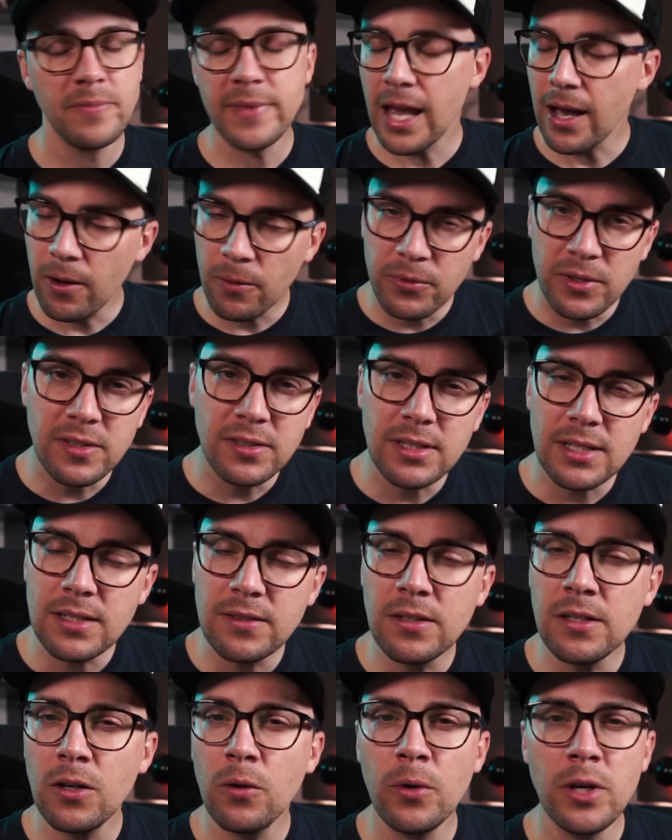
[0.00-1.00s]
Now, this
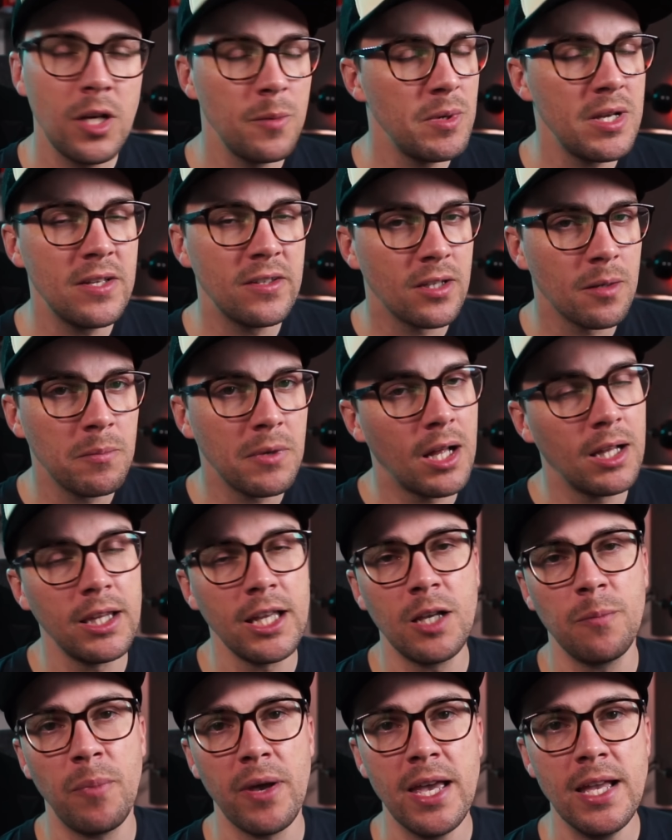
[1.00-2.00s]
isn't going to be some
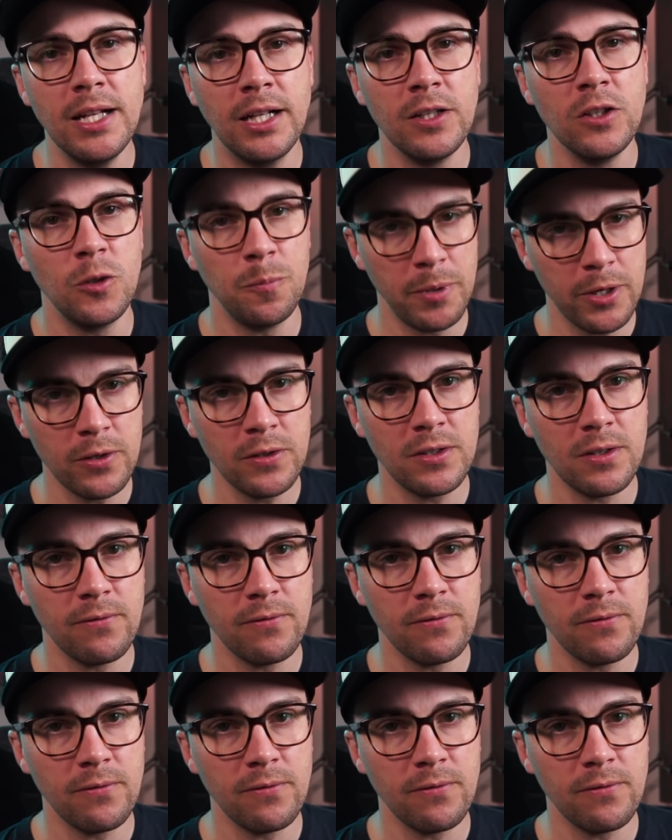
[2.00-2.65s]
clickbait conspiracy